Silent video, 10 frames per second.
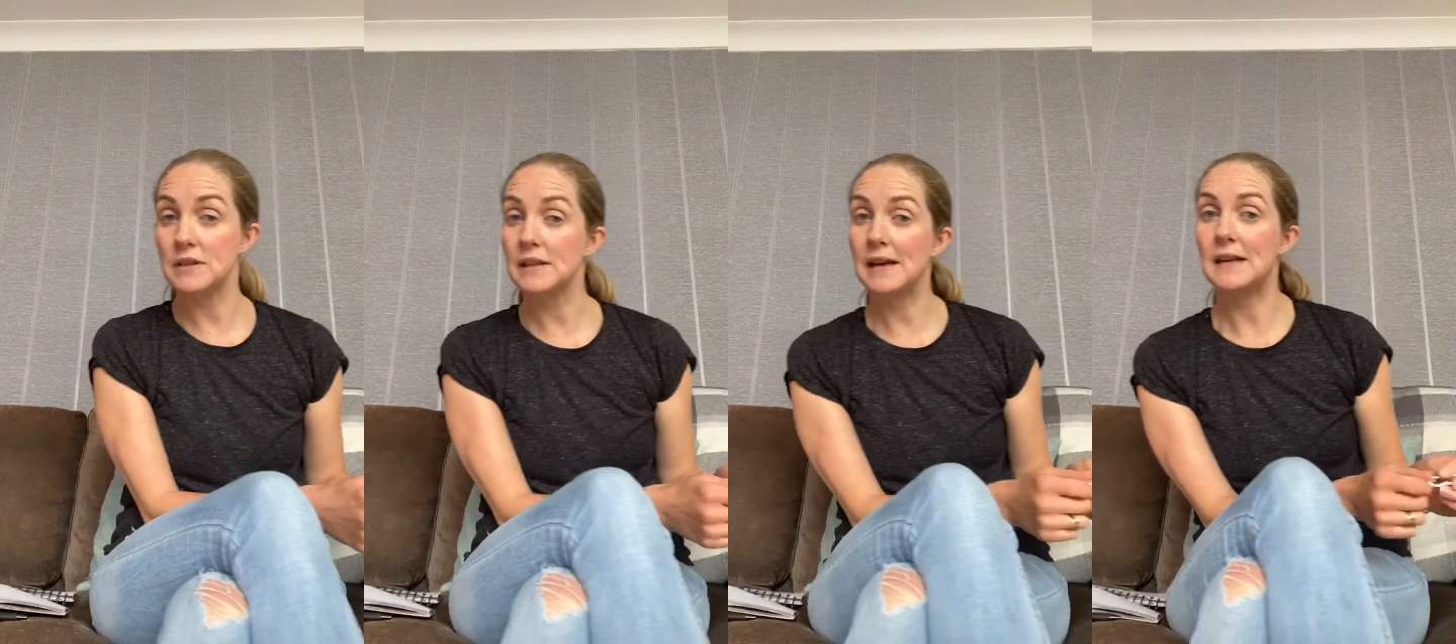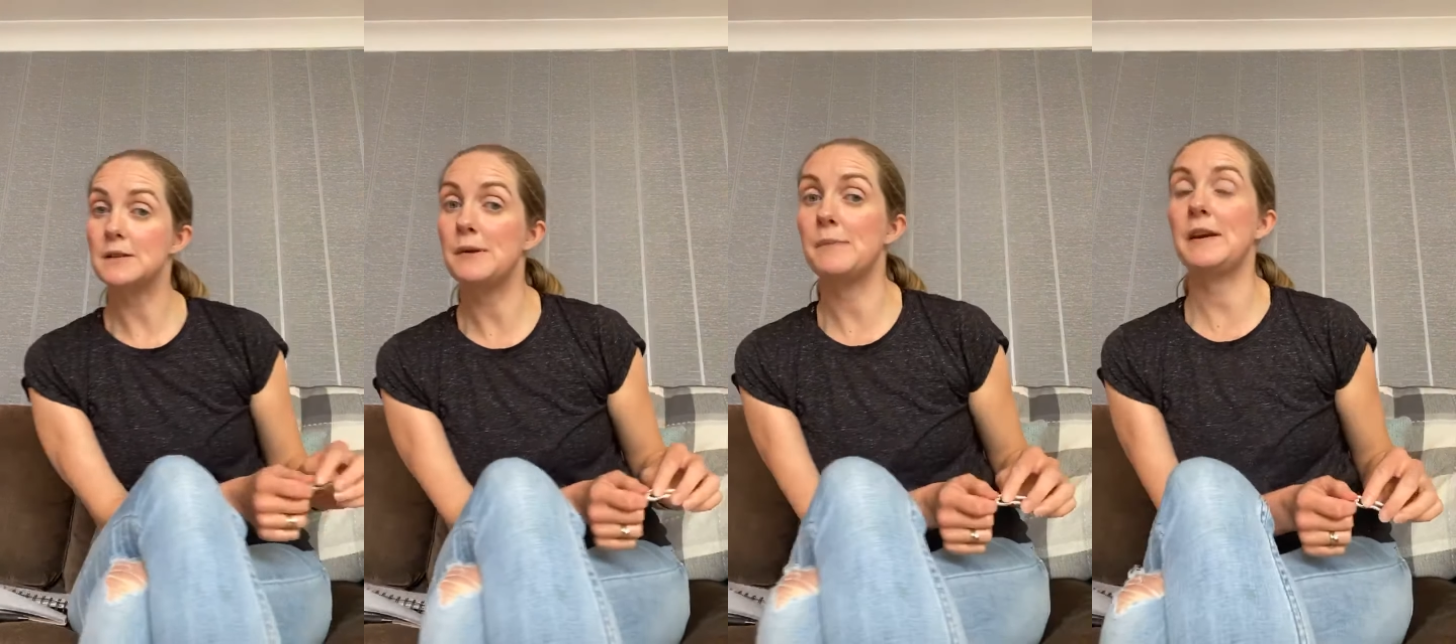had a
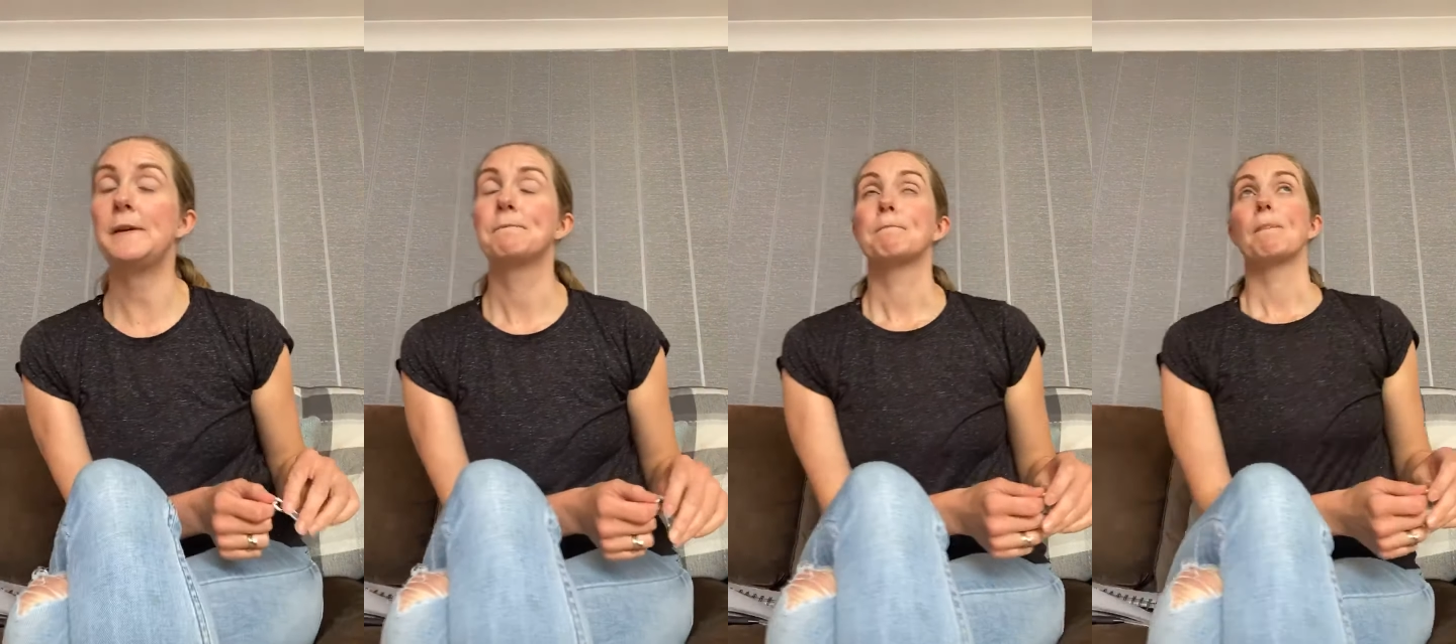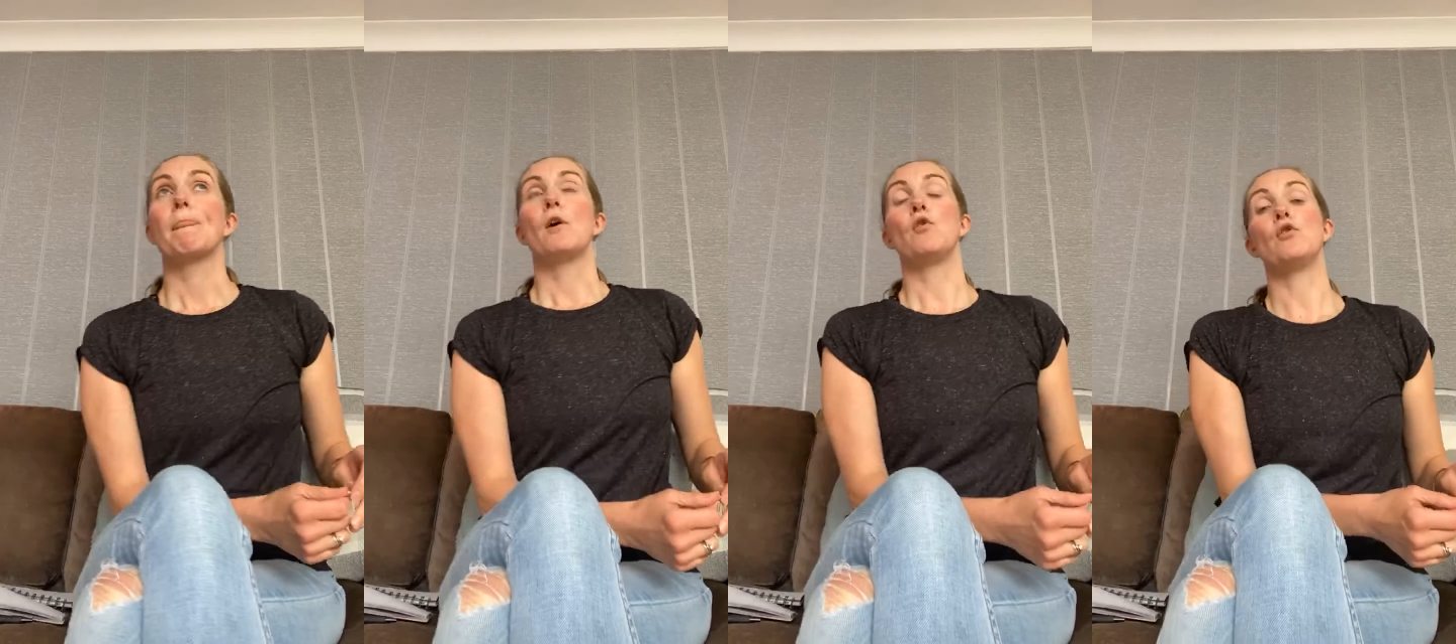baby,
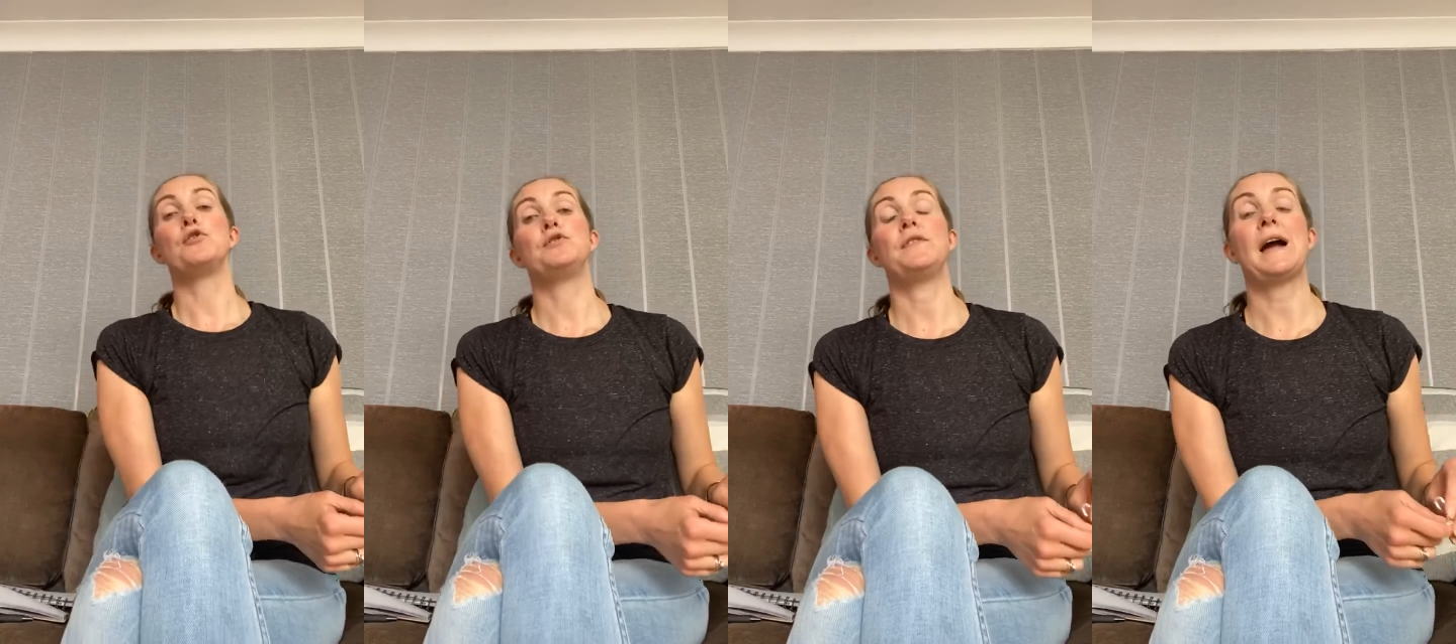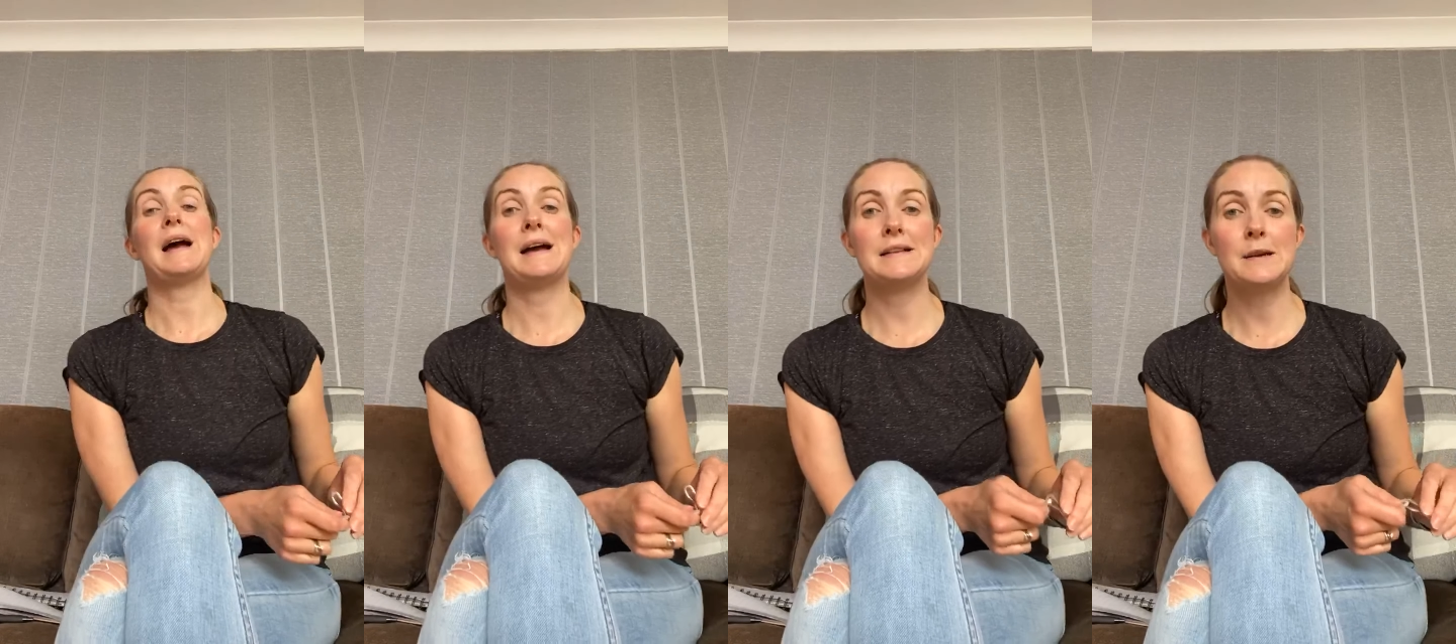or you've
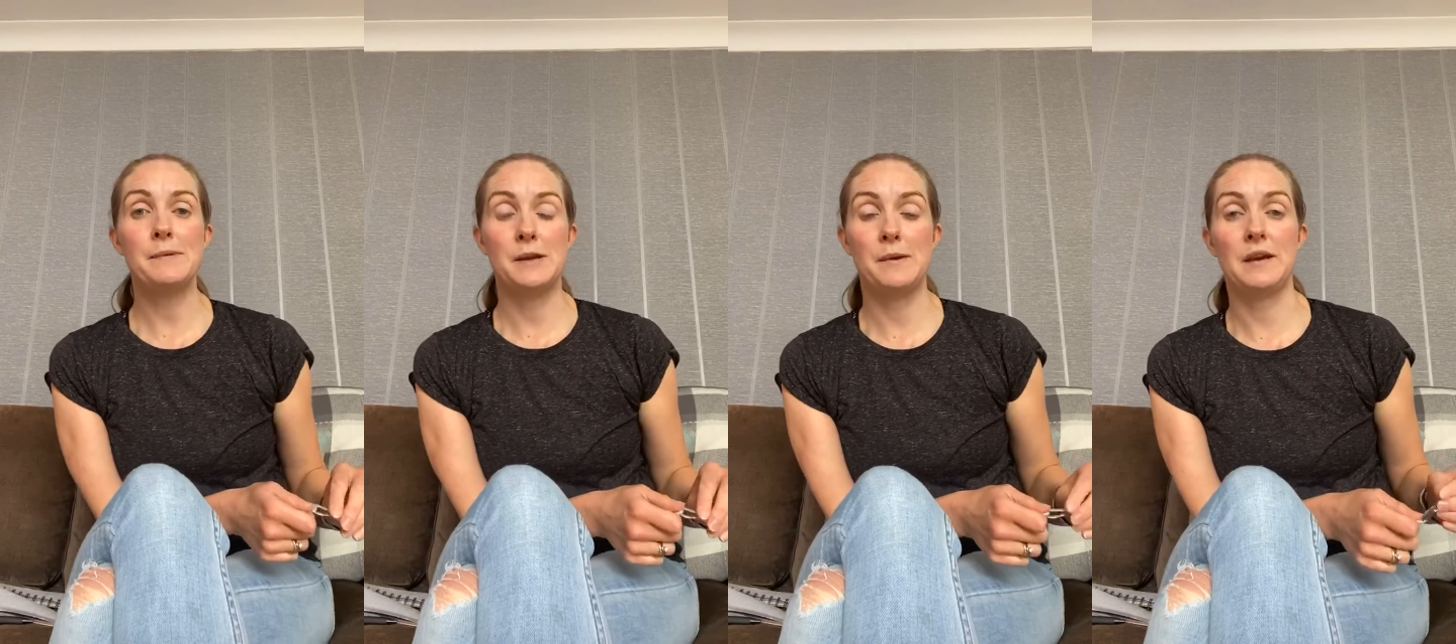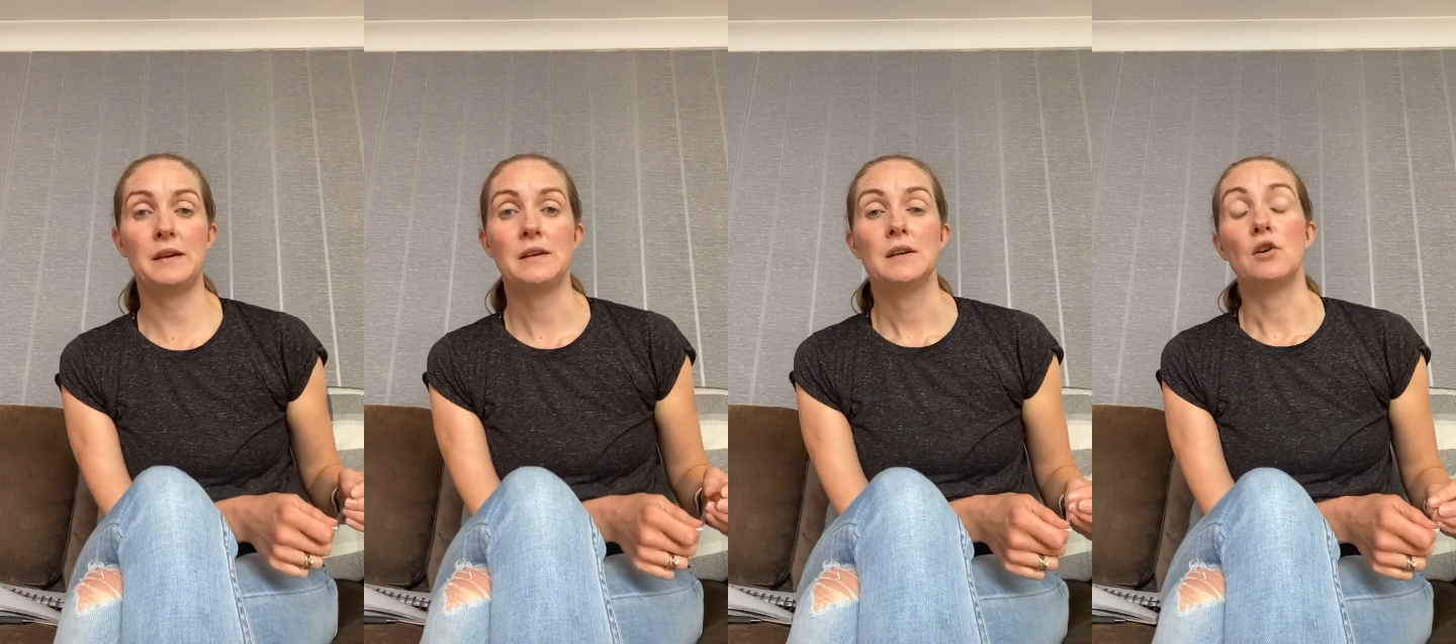had a baby